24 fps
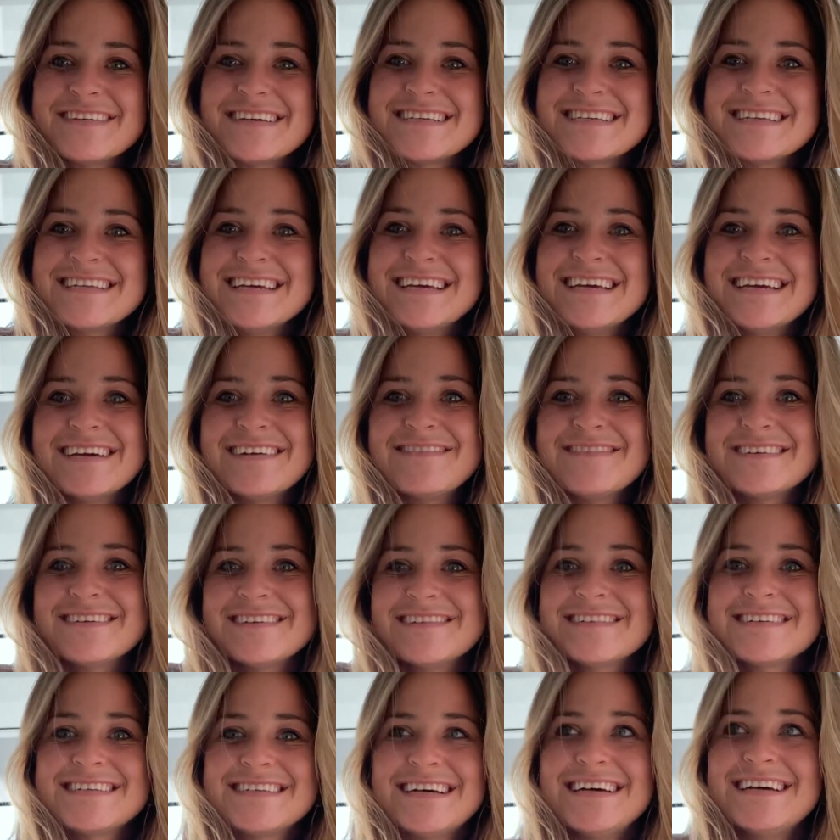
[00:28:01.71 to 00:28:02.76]
listening. I'm so
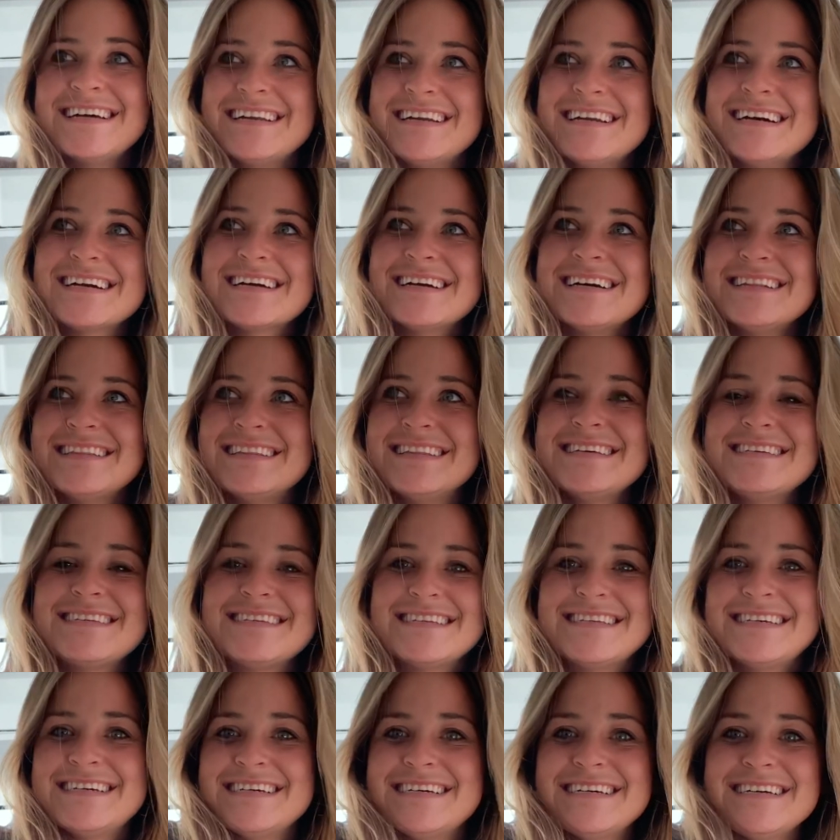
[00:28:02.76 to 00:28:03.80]
excited I got this
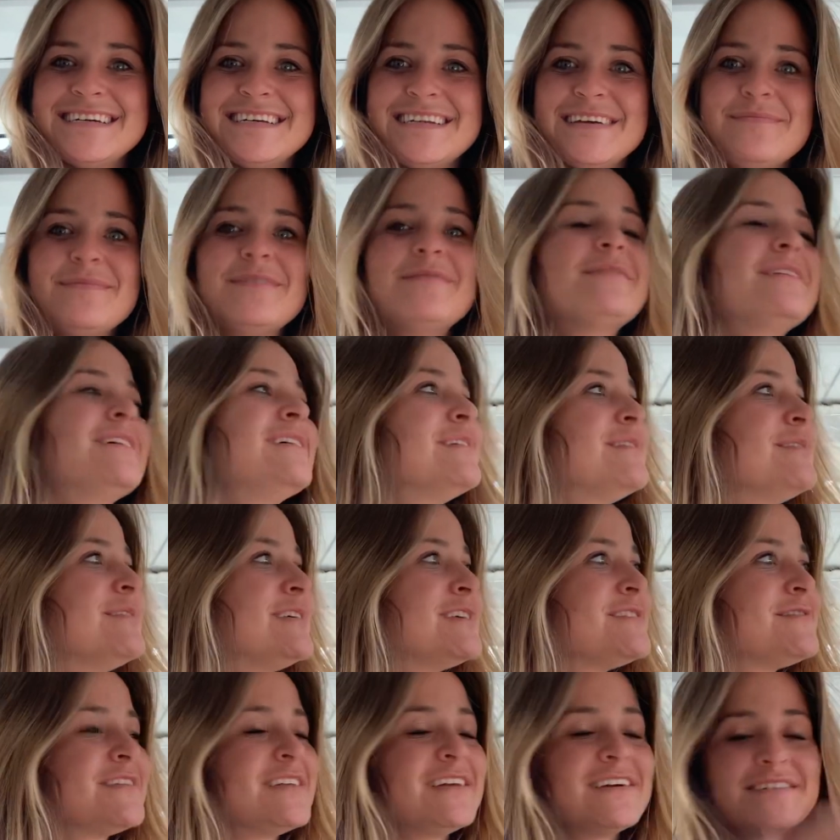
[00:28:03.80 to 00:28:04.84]
done. I've been wanting to do
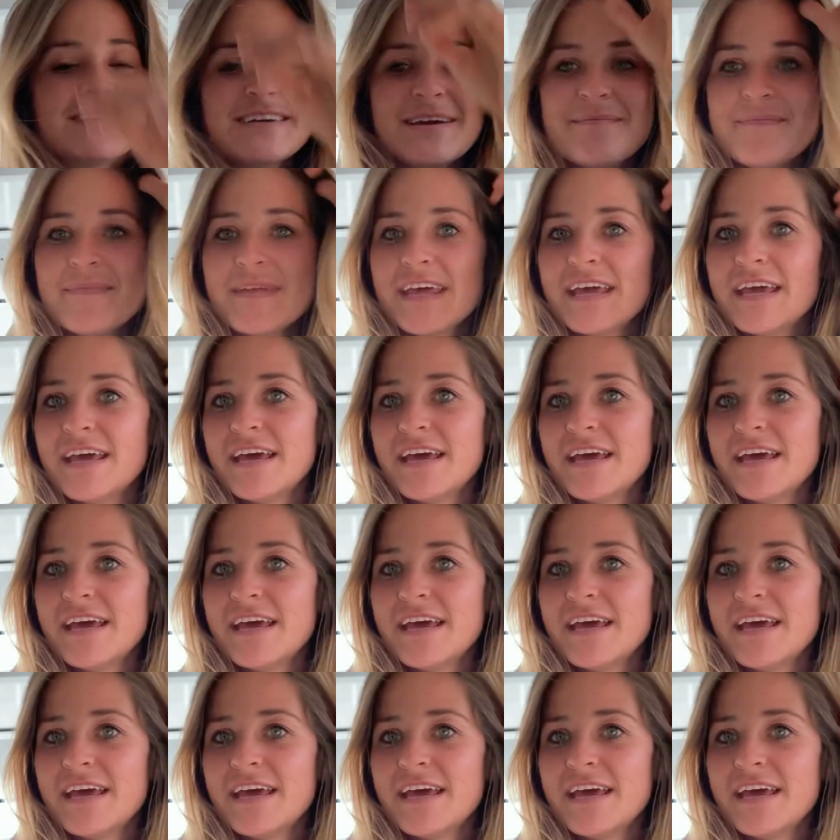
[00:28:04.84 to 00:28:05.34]
this for a long time.